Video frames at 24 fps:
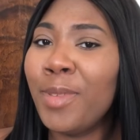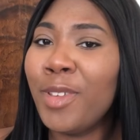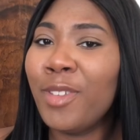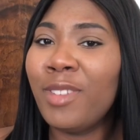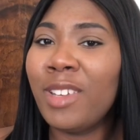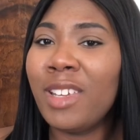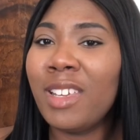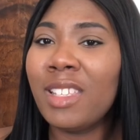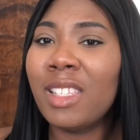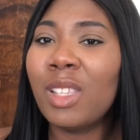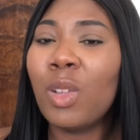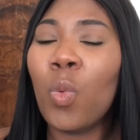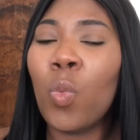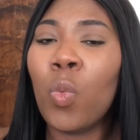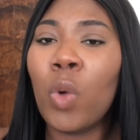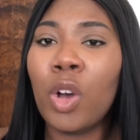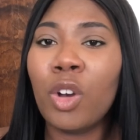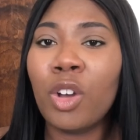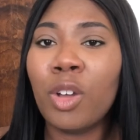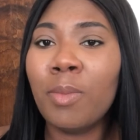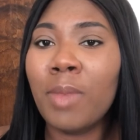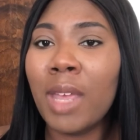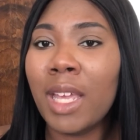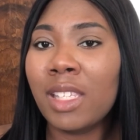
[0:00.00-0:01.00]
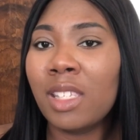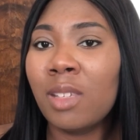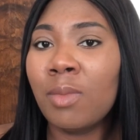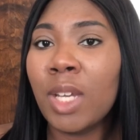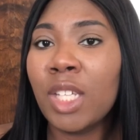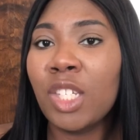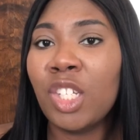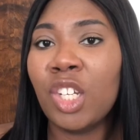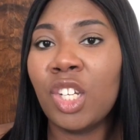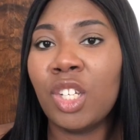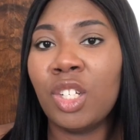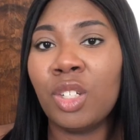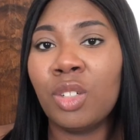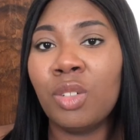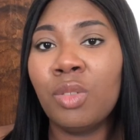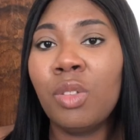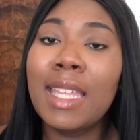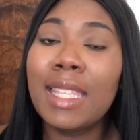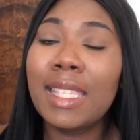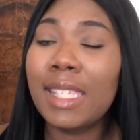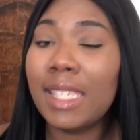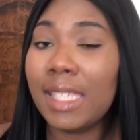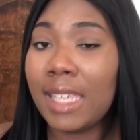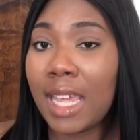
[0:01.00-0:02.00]
beauties, welcome back to my channel.
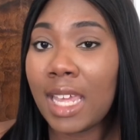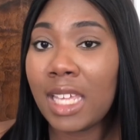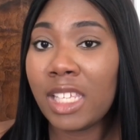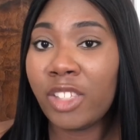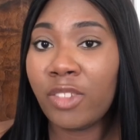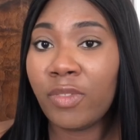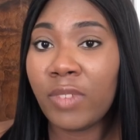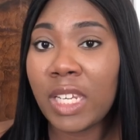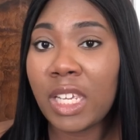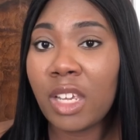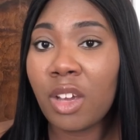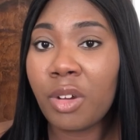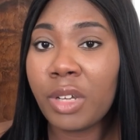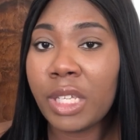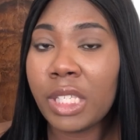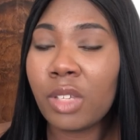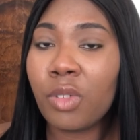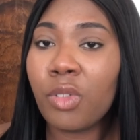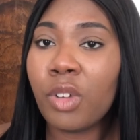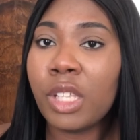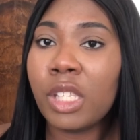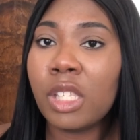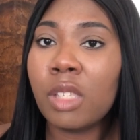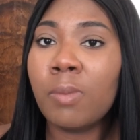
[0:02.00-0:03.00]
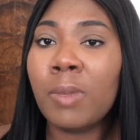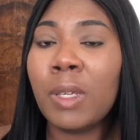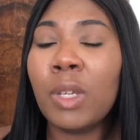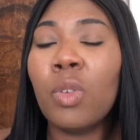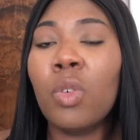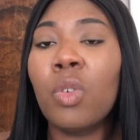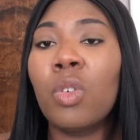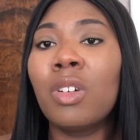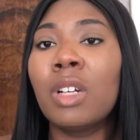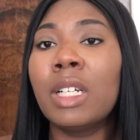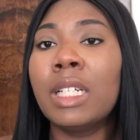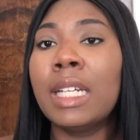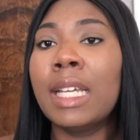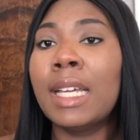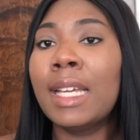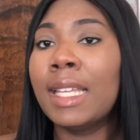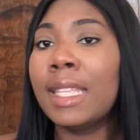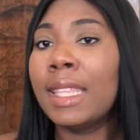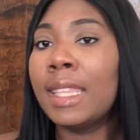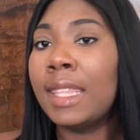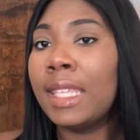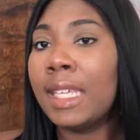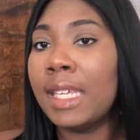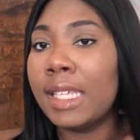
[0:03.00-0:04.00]
Today's video is going to be on
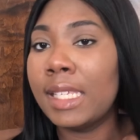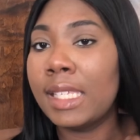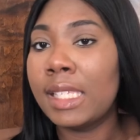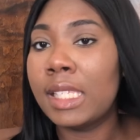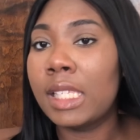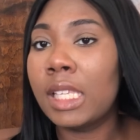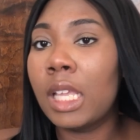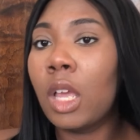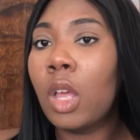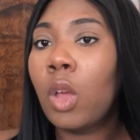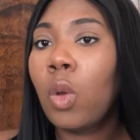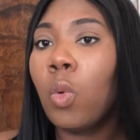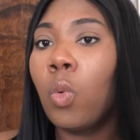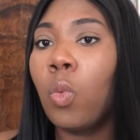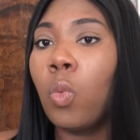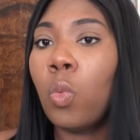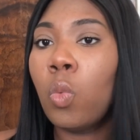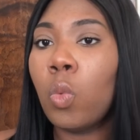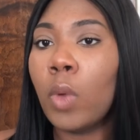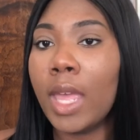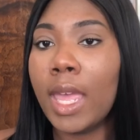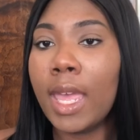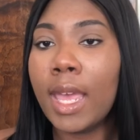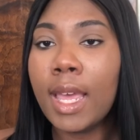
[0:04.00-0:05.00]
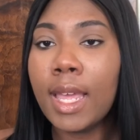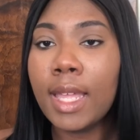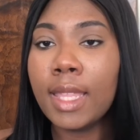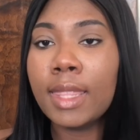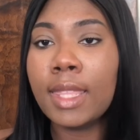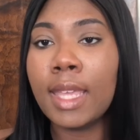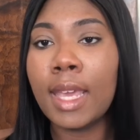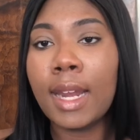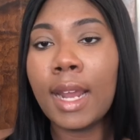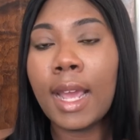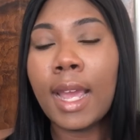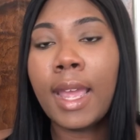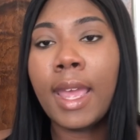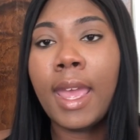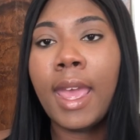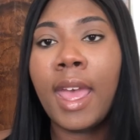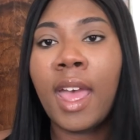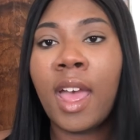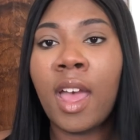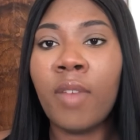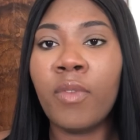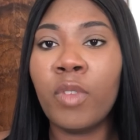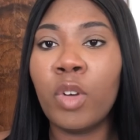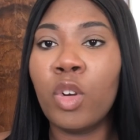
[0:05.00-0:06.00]
this wig that I
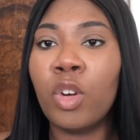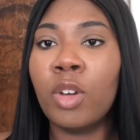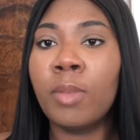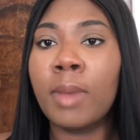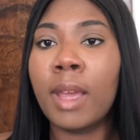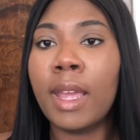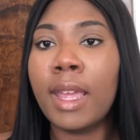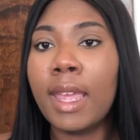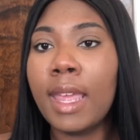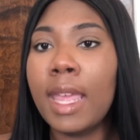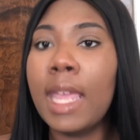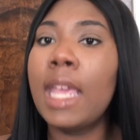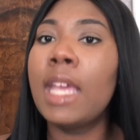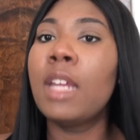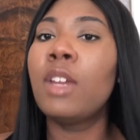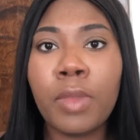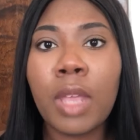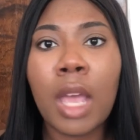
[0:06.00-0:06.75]
have on my head.